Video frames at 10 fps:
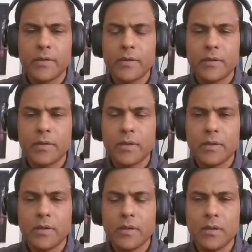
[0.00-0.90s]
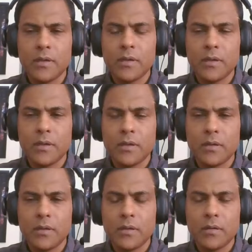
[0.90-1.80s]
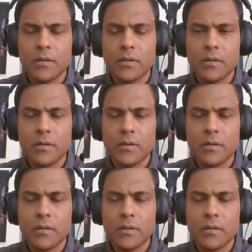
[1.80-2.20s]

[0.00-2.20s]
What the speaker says: (no one is talking)